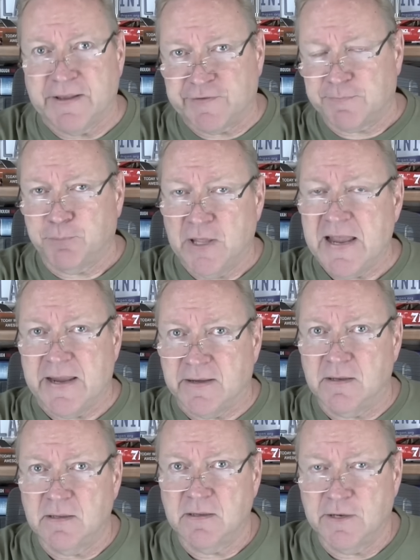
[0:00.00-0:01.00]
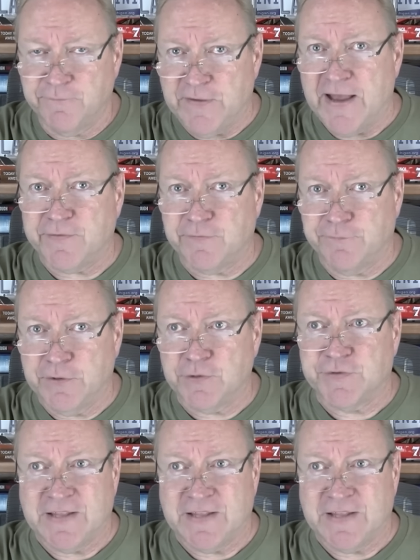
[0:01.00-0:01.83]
explained in Fast and Furious.